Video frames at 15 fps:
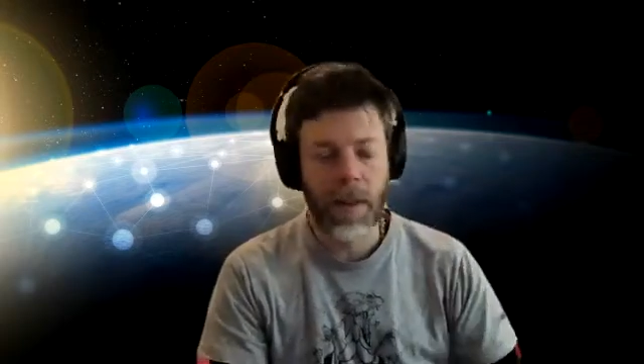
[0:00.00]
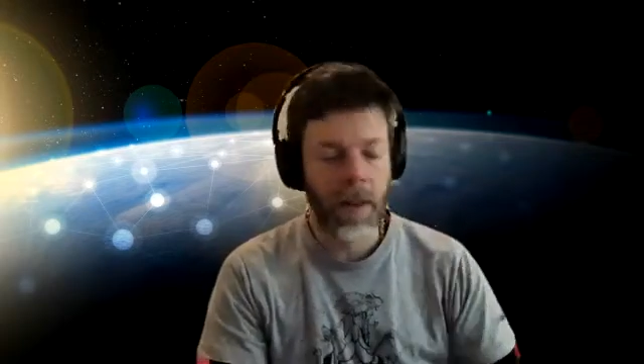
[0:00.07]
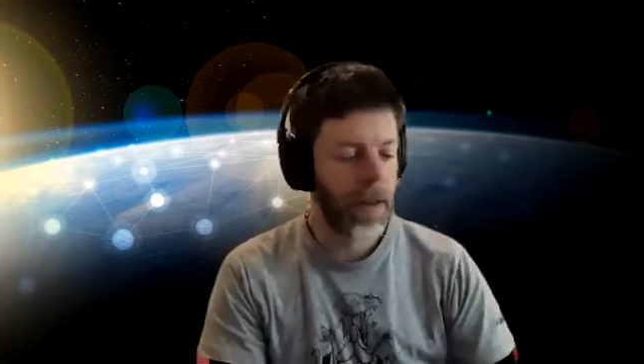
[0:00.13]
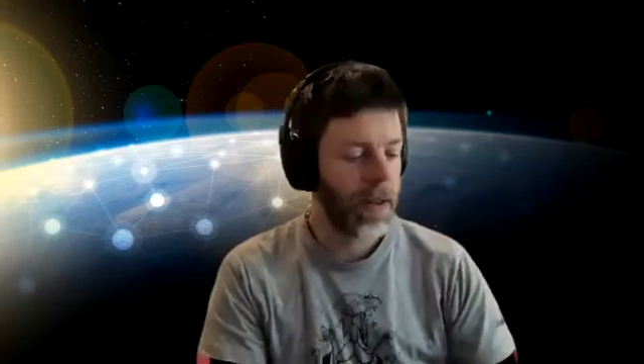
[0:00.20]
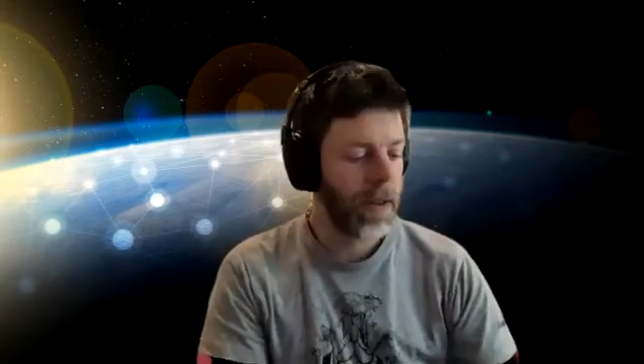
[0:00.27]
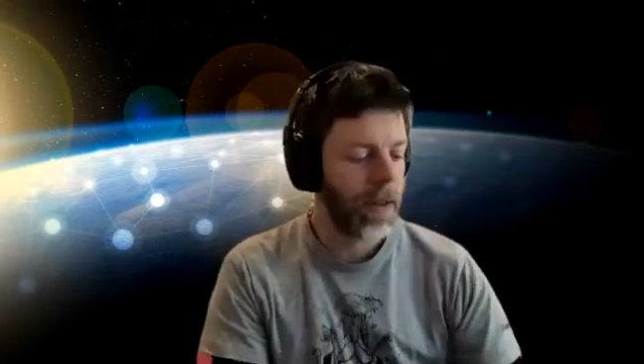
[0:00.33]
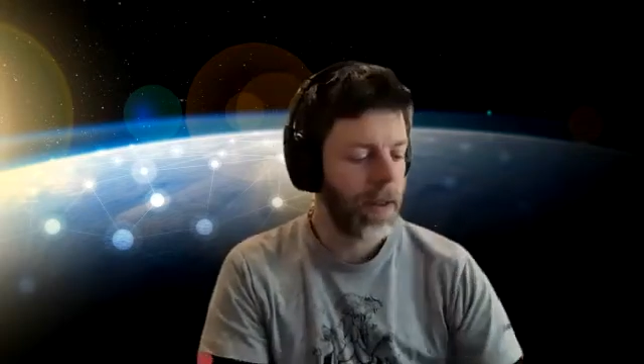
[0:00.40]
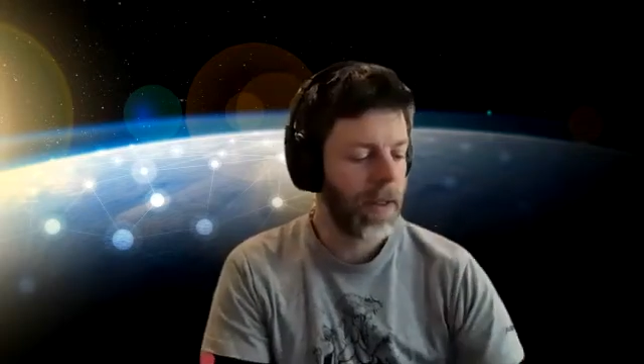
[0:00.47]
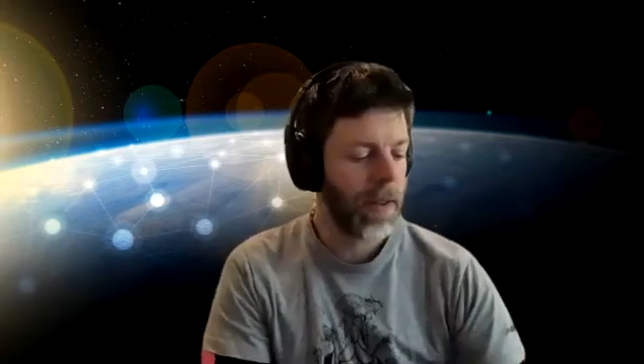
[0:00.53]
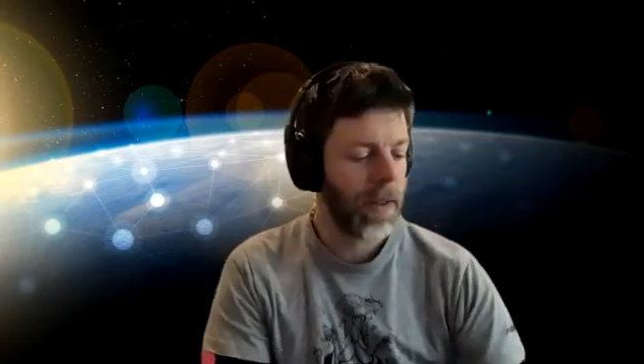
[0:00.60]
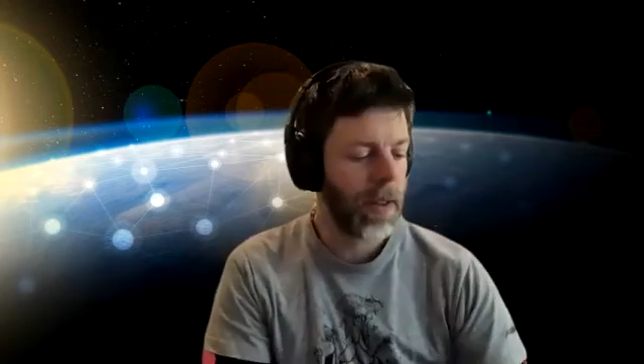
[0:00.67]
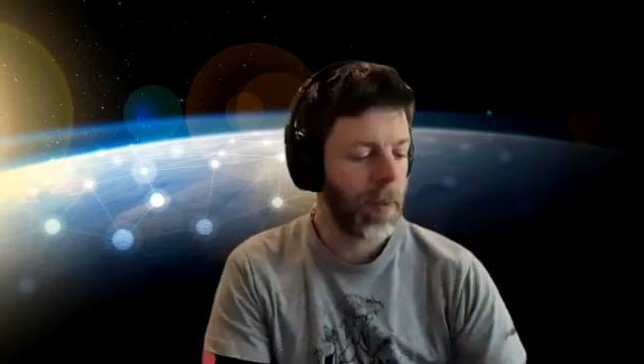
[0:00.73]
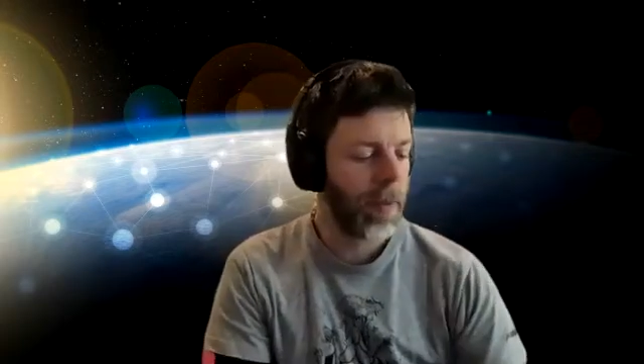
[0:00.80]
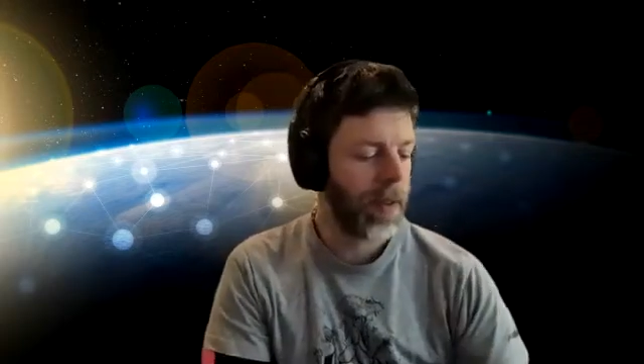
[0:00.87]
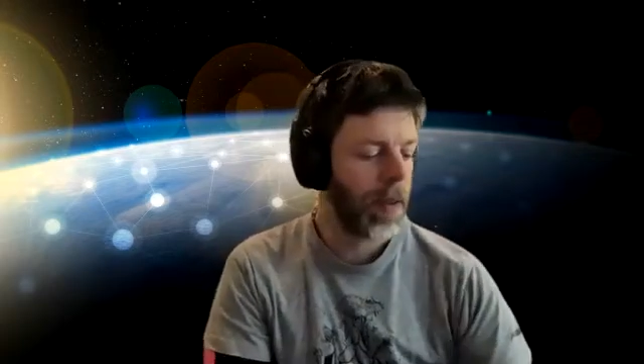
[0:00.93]
and this
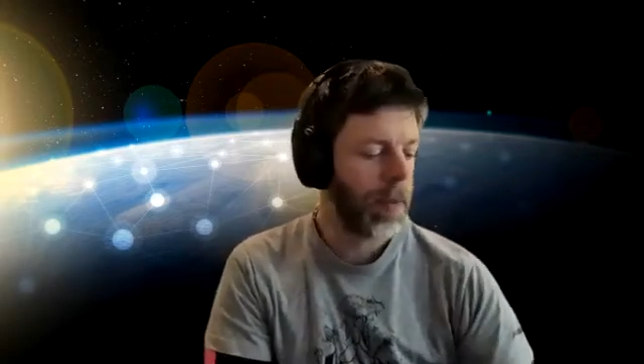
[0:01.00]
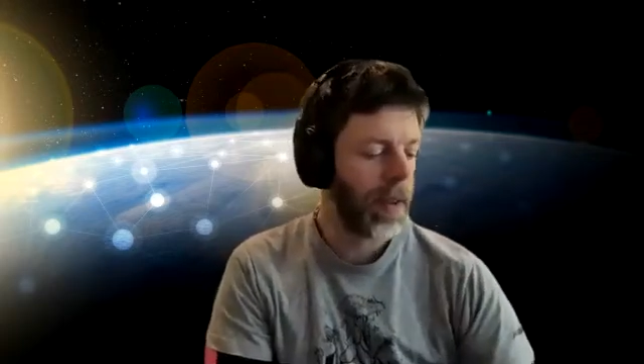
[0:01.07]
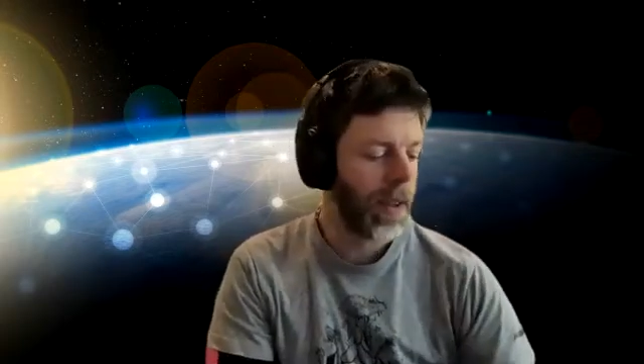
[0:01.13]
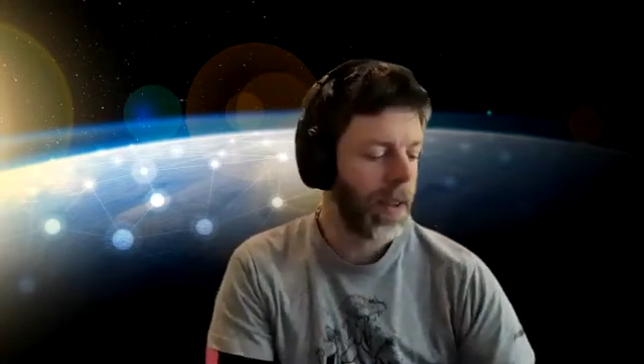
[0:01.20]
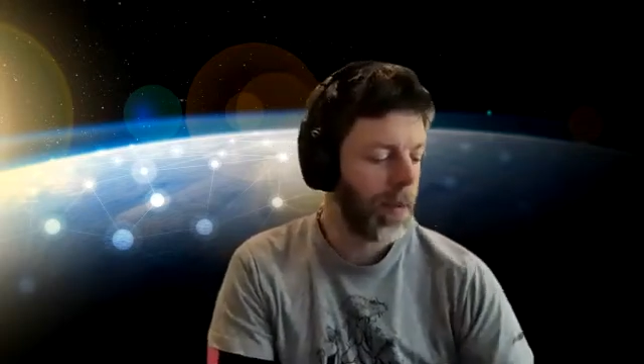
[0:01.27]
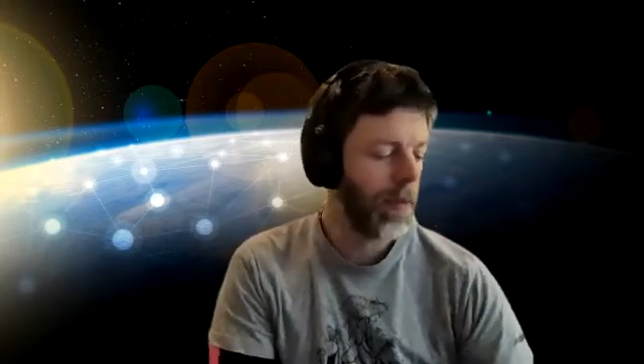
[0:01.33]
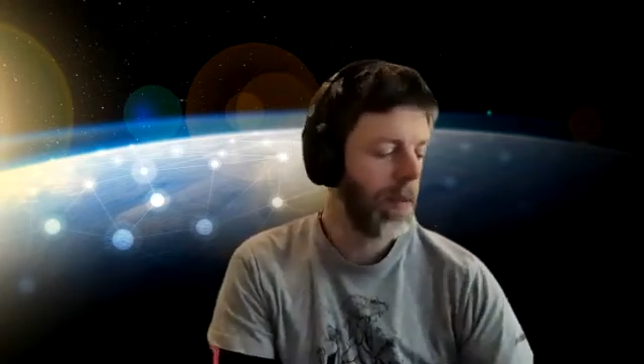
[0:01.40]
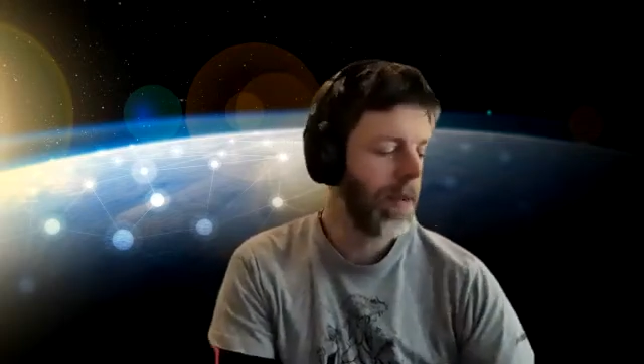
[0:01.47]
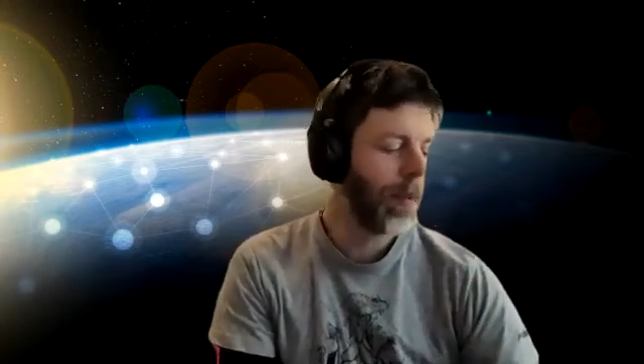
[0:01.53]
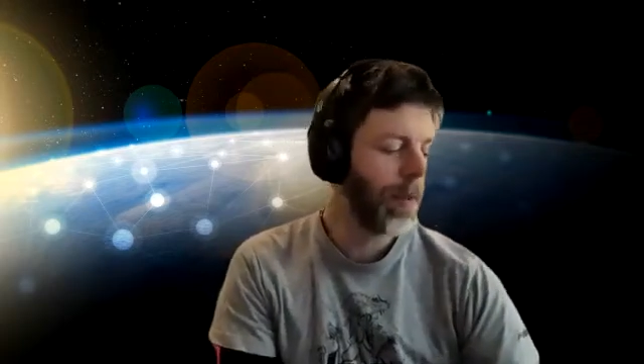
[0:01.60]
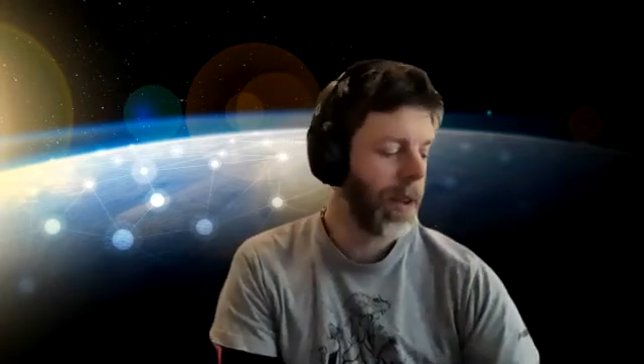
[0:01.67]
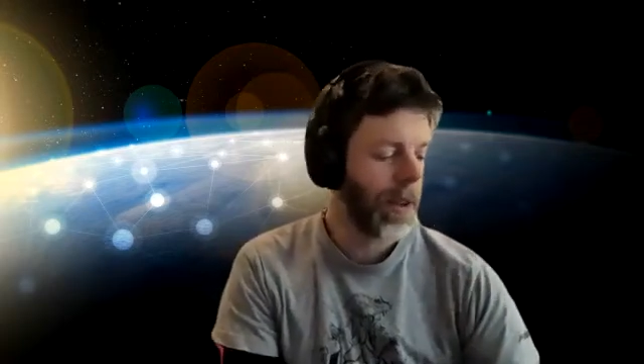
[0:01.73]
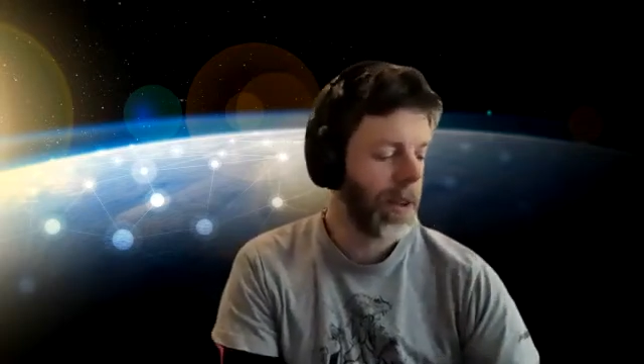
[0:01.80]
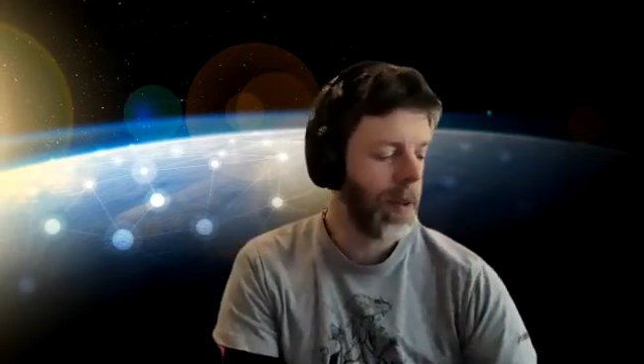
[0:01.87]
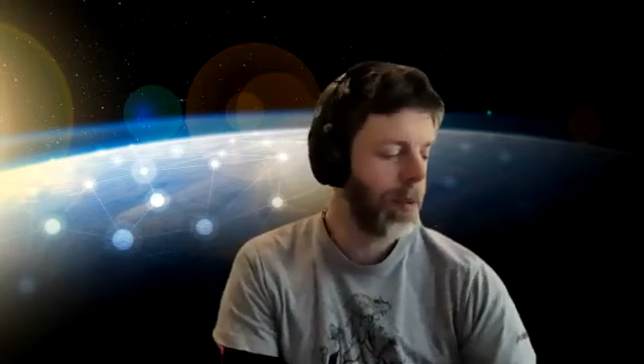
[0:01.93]
seems to be a
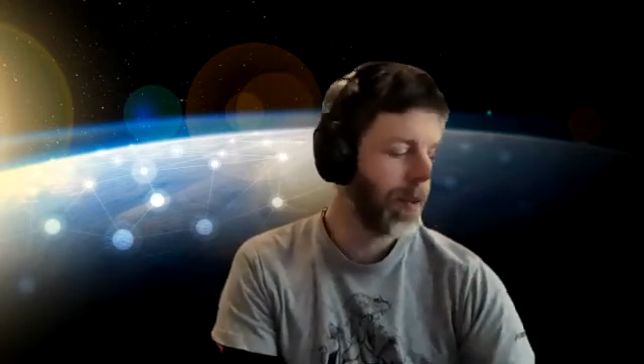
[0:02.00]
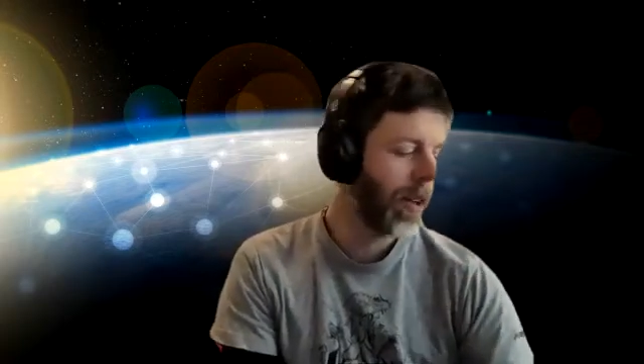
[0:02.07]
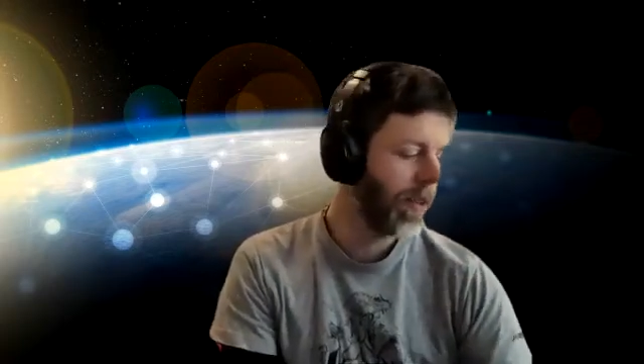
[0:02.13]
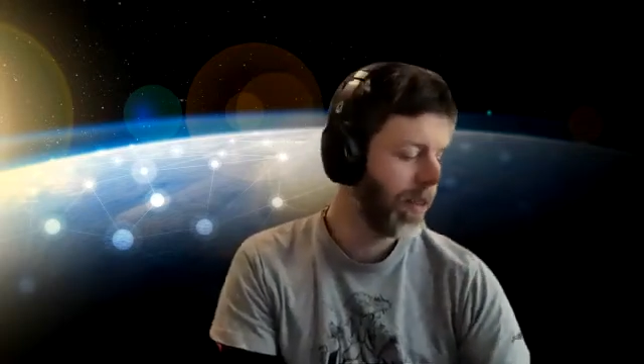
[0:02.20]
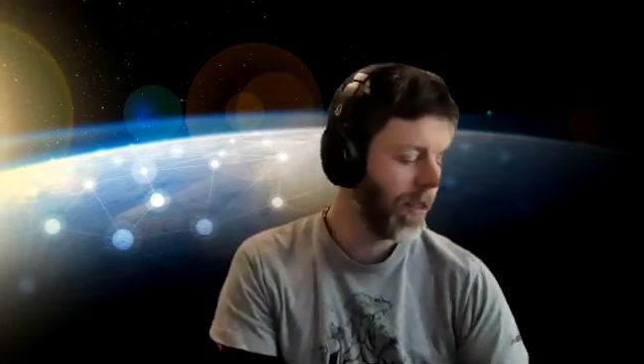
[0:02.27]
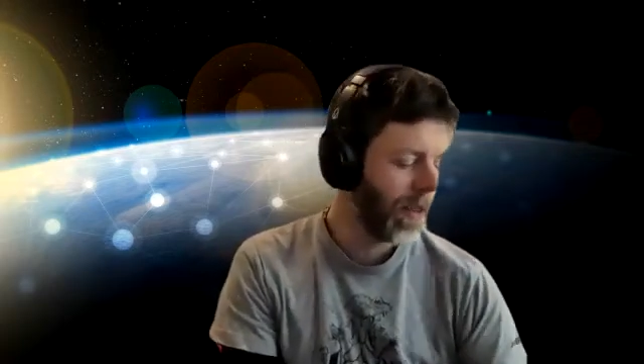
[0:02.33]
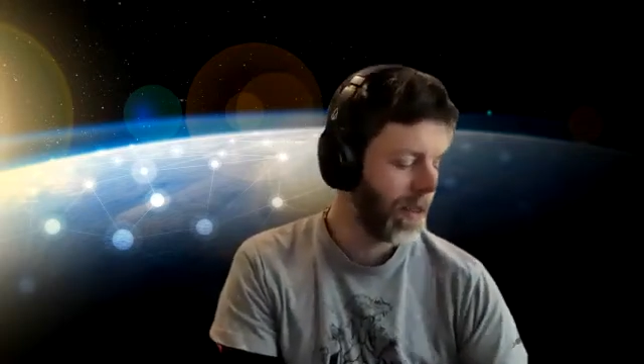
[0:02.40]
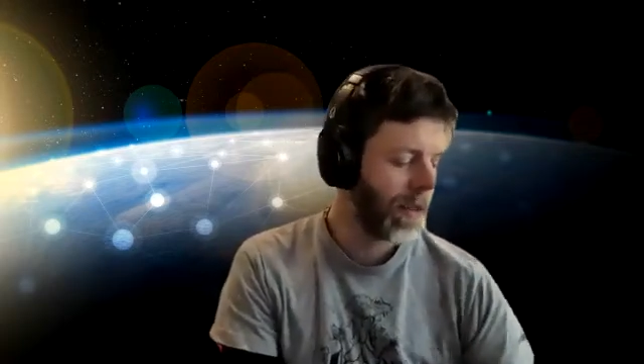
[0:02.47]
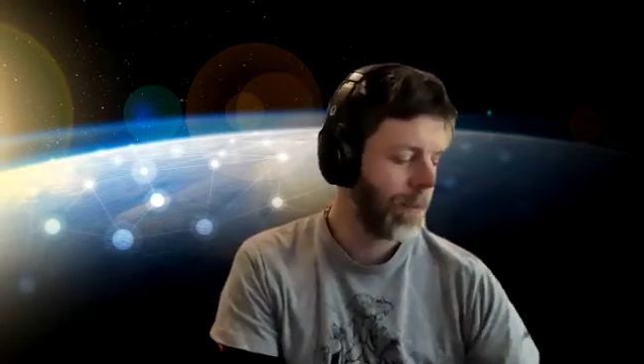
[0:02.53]
pretty cool process.